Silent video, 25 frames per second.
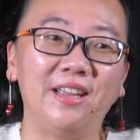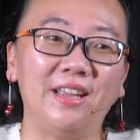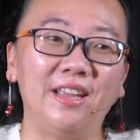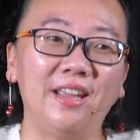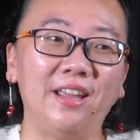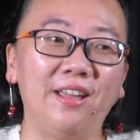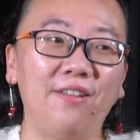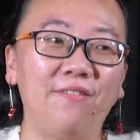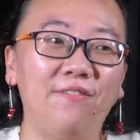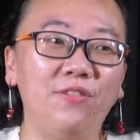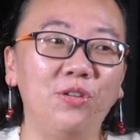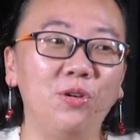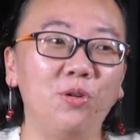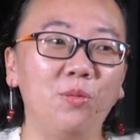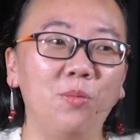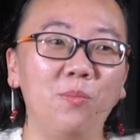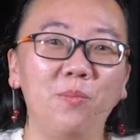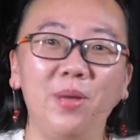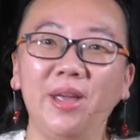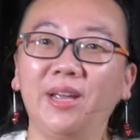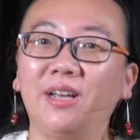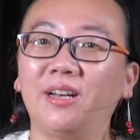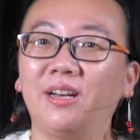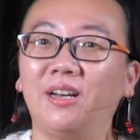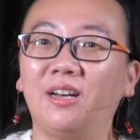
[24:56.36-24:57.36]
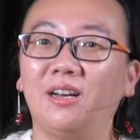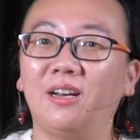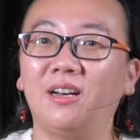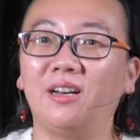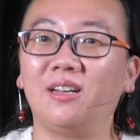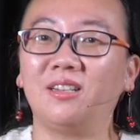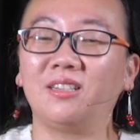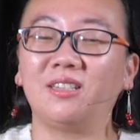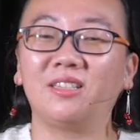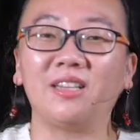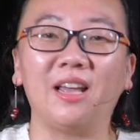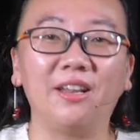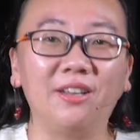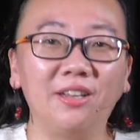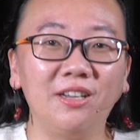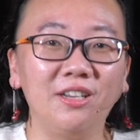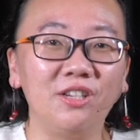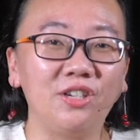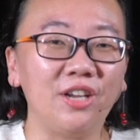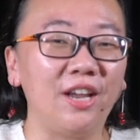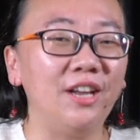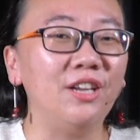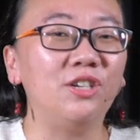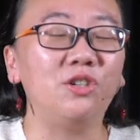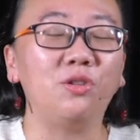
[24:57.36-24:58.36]
If you make a
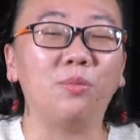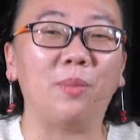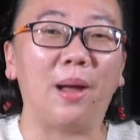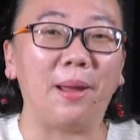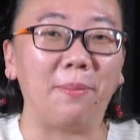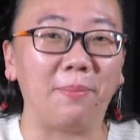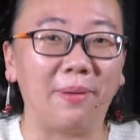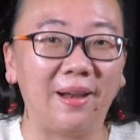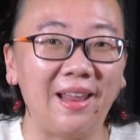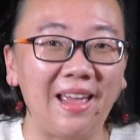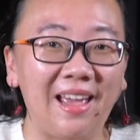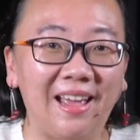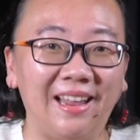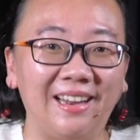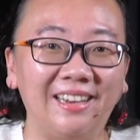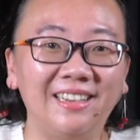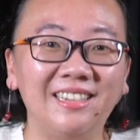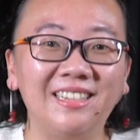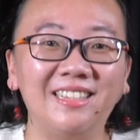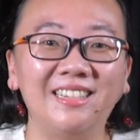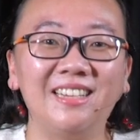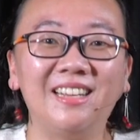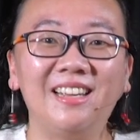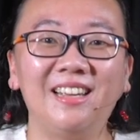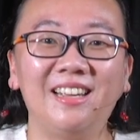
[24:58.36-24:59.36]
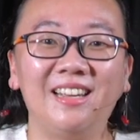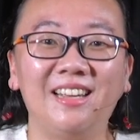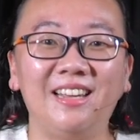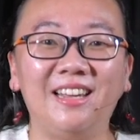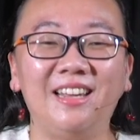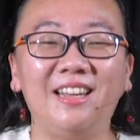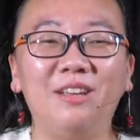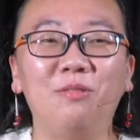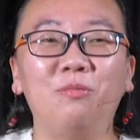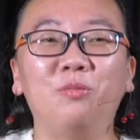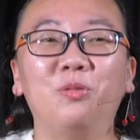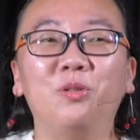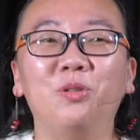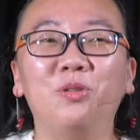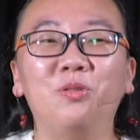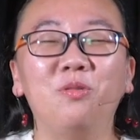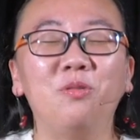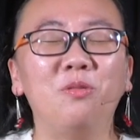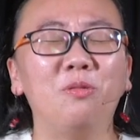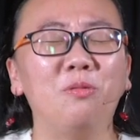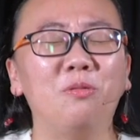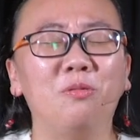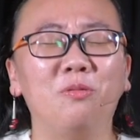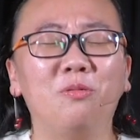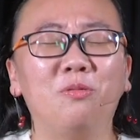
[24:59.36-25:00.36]
sudden change to my plans, it
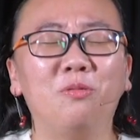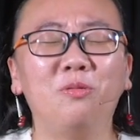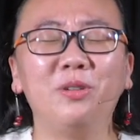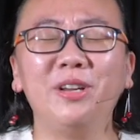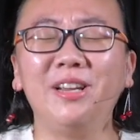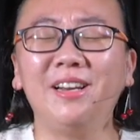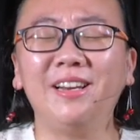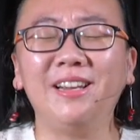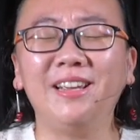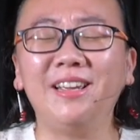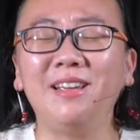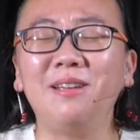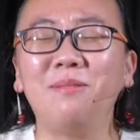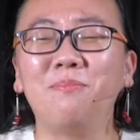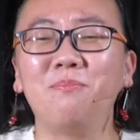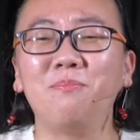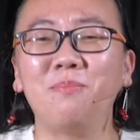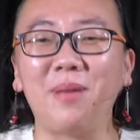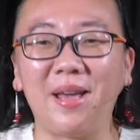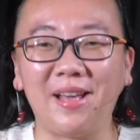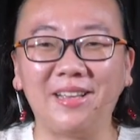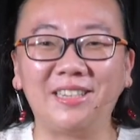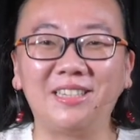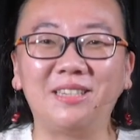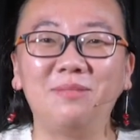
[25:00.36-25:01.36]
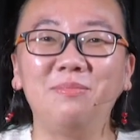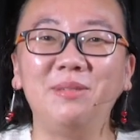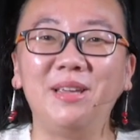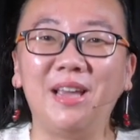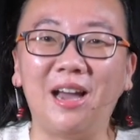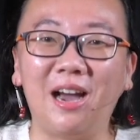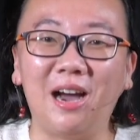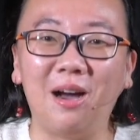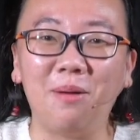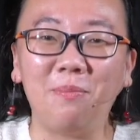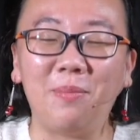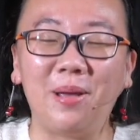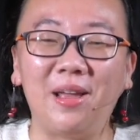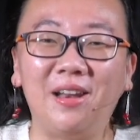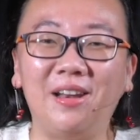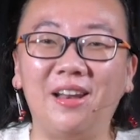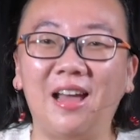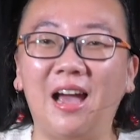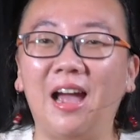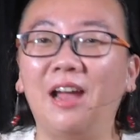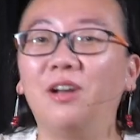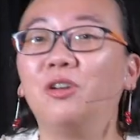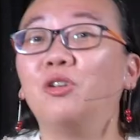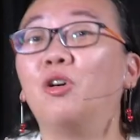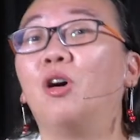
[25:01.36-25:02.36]
would really mess me up and
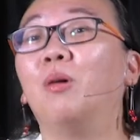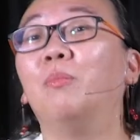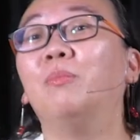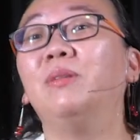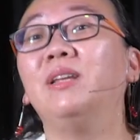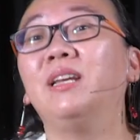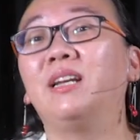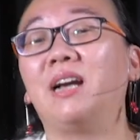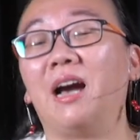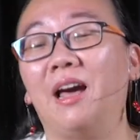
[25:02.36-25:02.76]
I normally